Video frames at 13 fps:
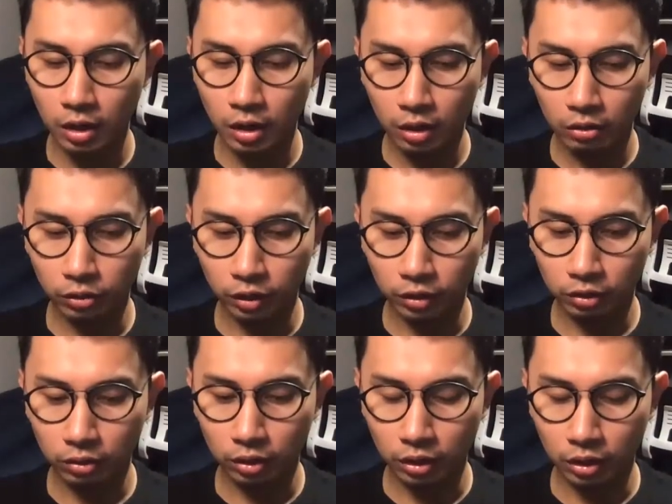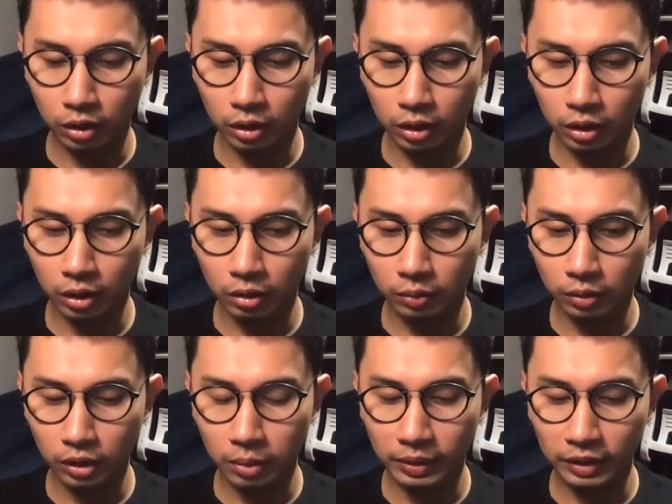to this
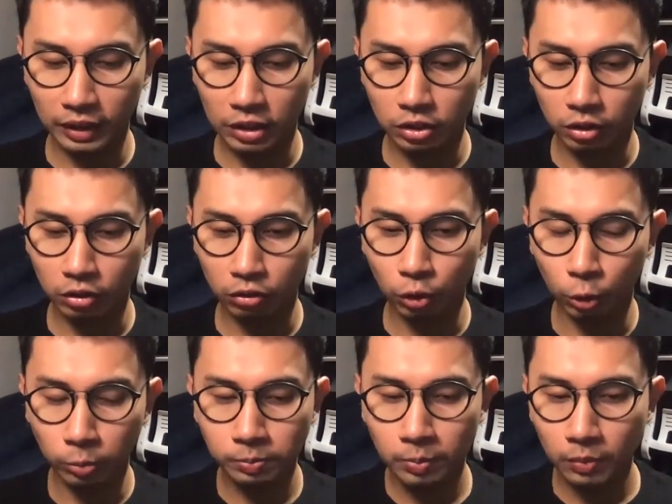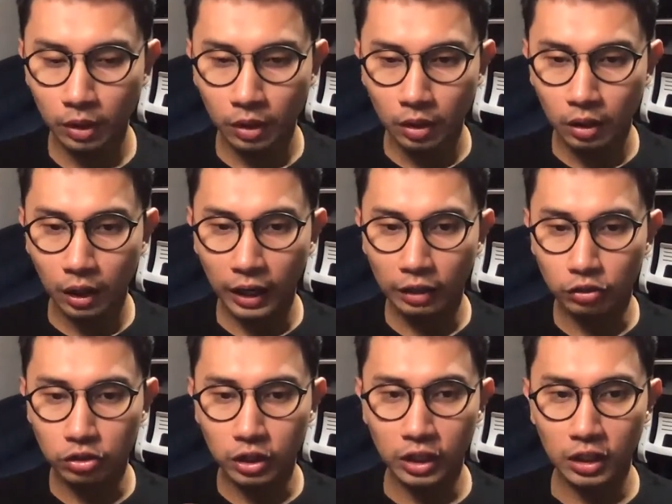limitation. So, as
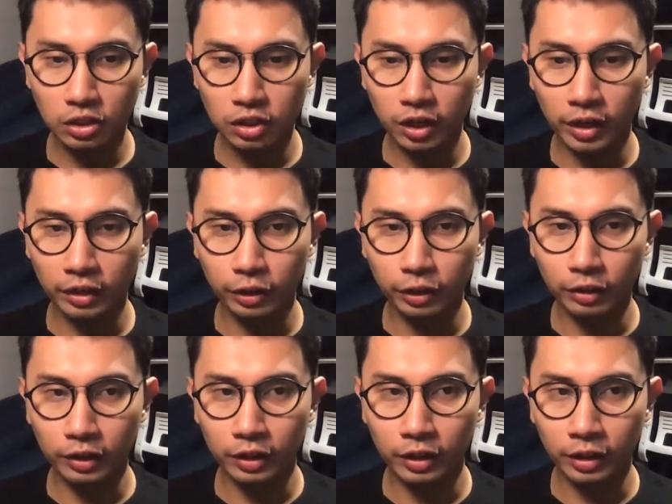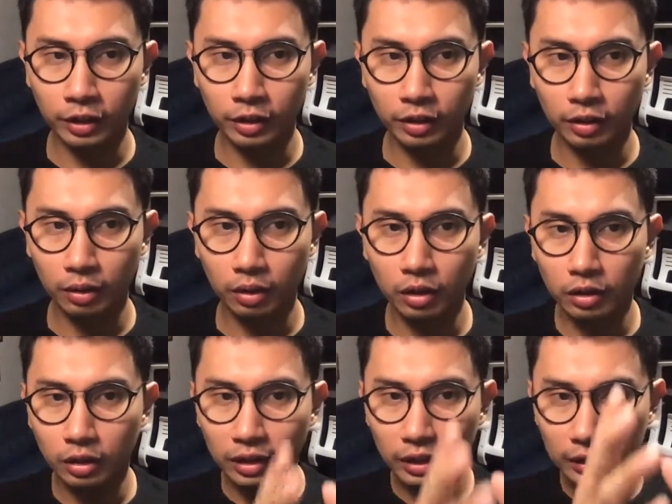Jay shared earlier,
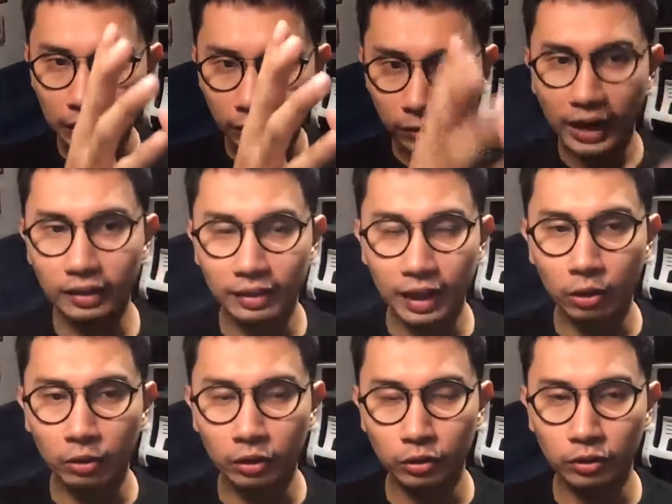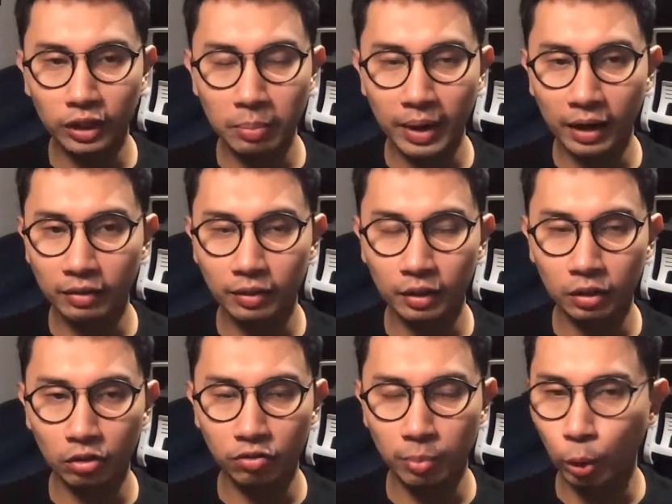right now the today mindset
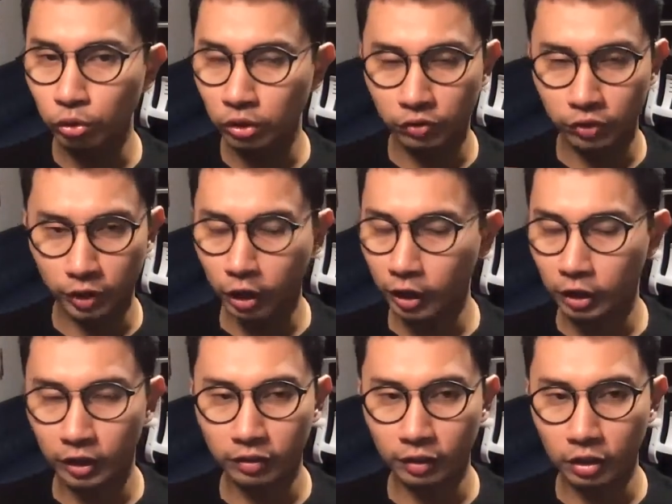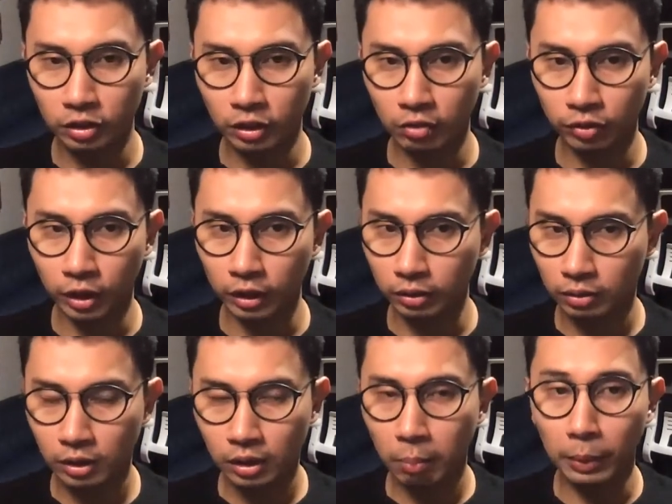of most of organization, if not
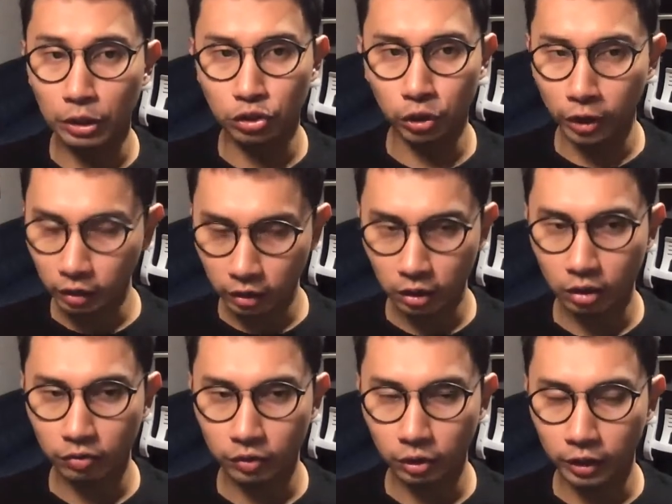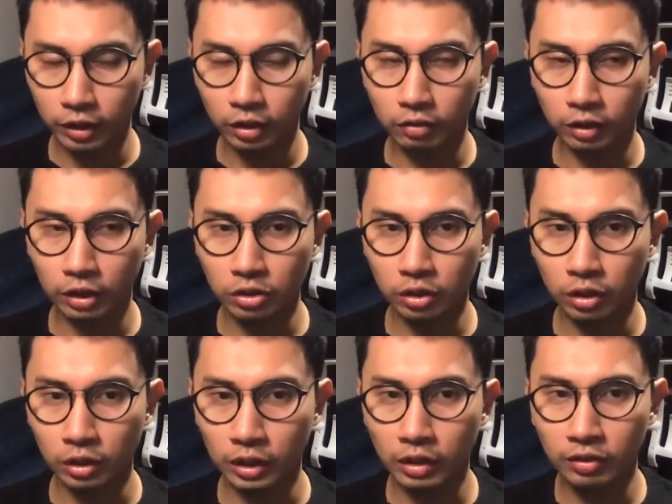majority of the
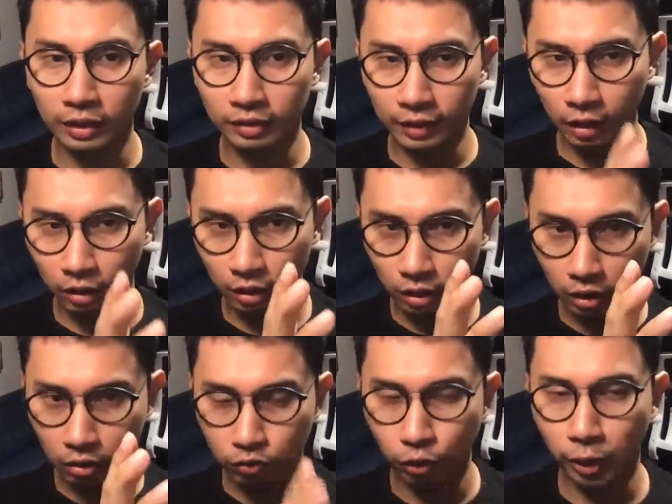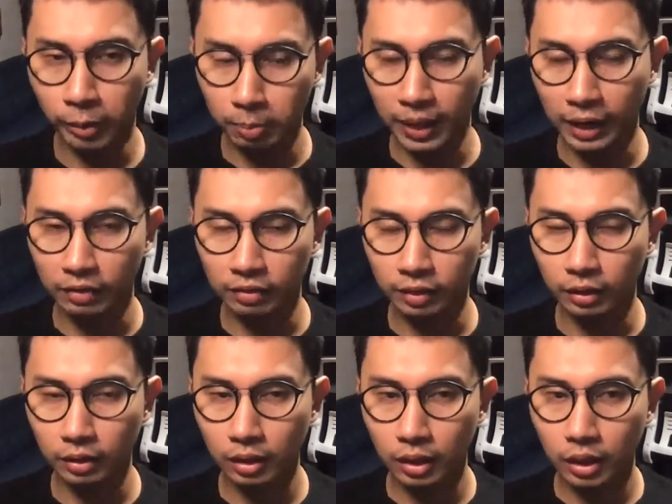organization, is a tech-informed
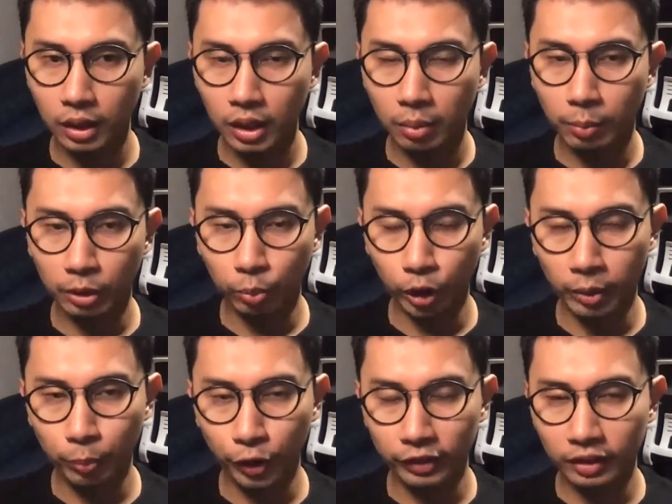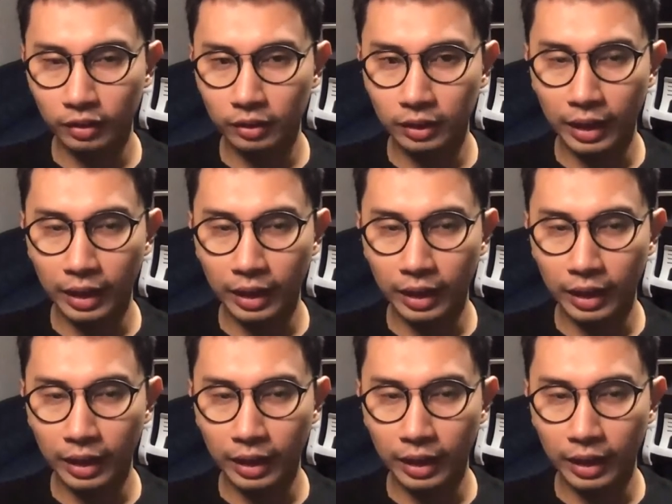mindset. But more importantly,